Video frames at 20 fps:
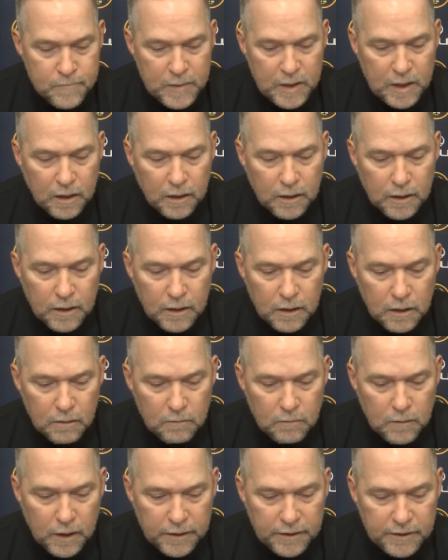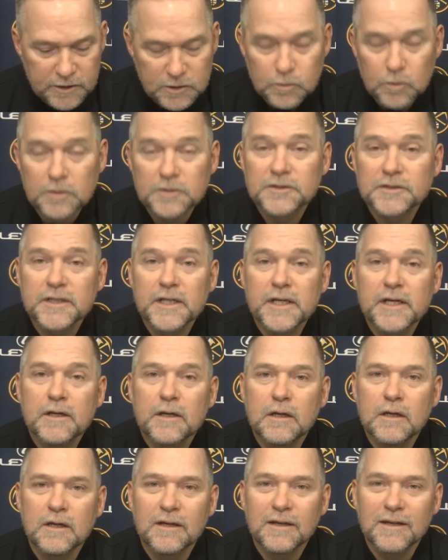I guess we'll see.
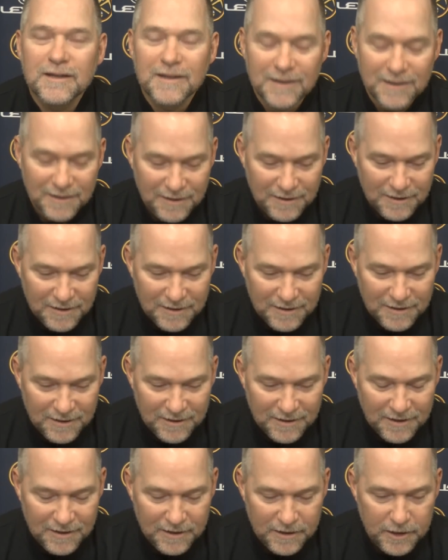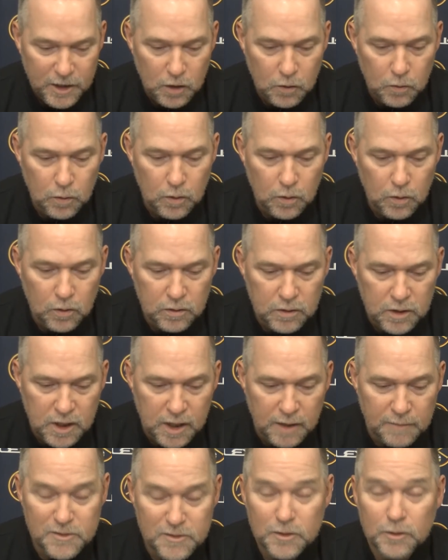
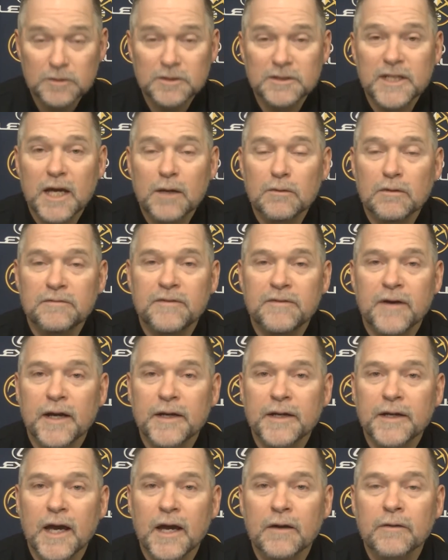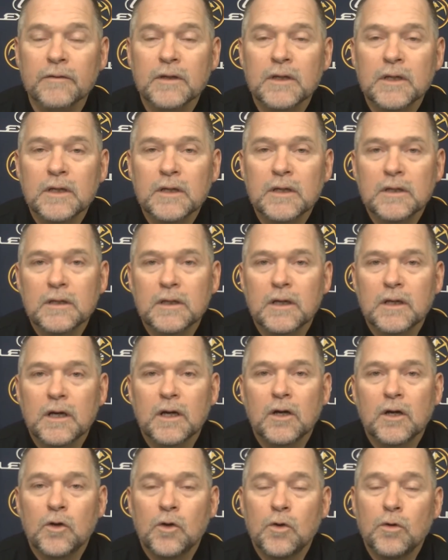come Tuesday, we'll find out
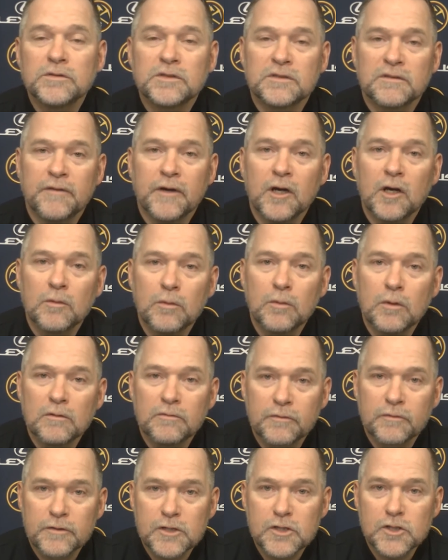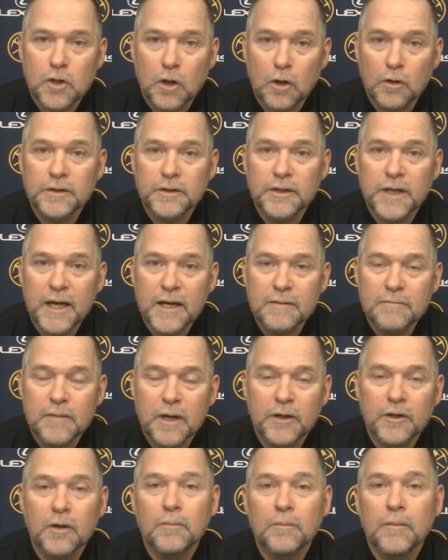who's available for the Charlotte game.
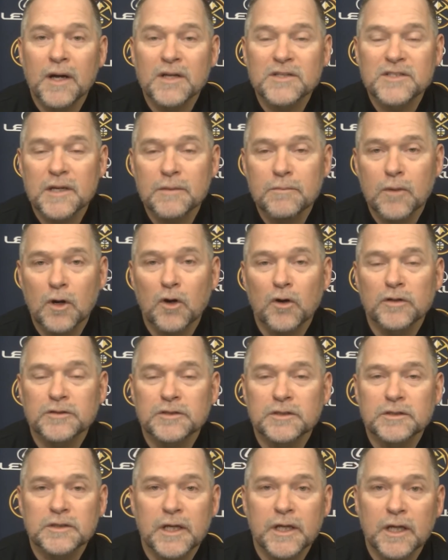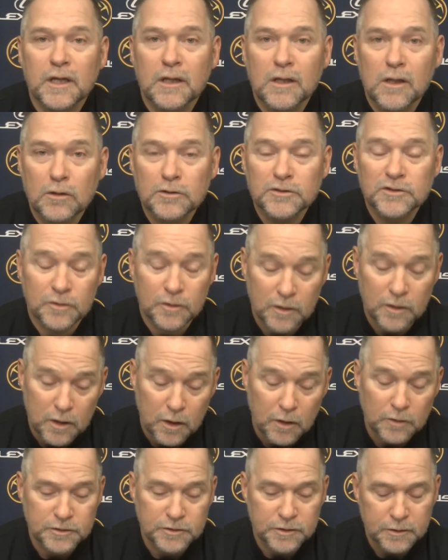I know Monte Morris is getting closer and
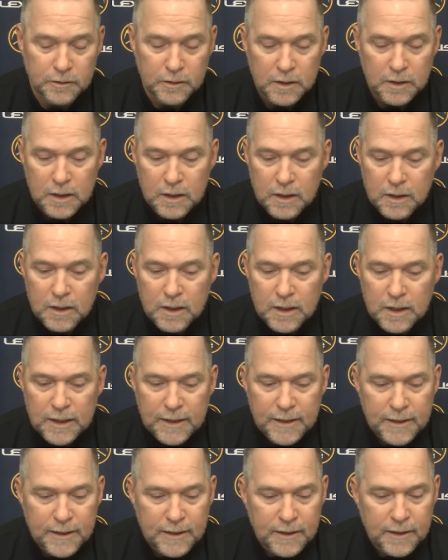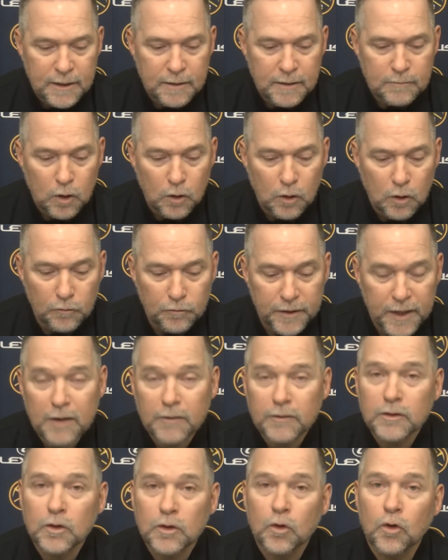closer. Hopefully
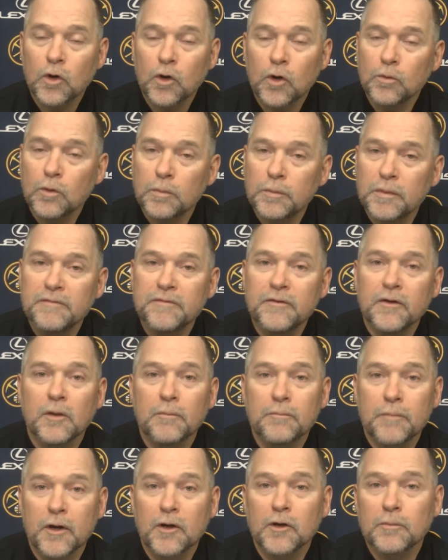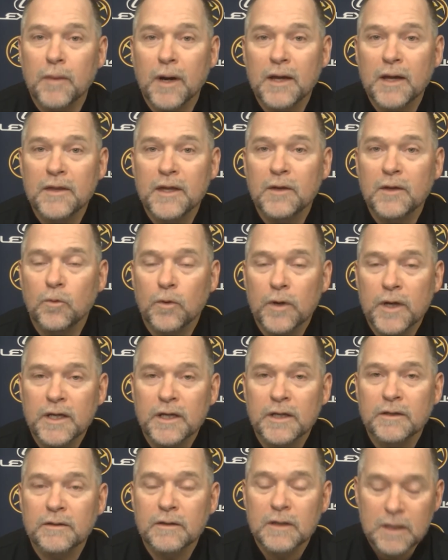Aaron Gordon will be feeling better by then, where he
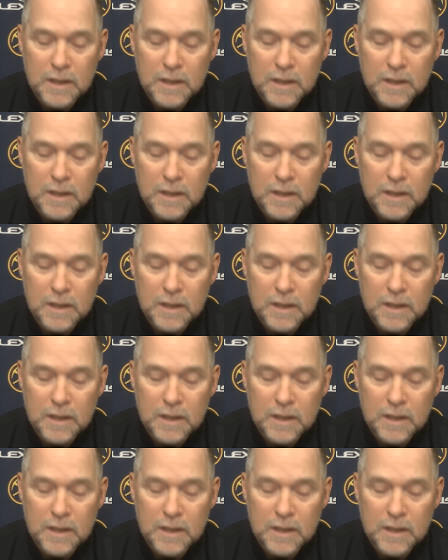can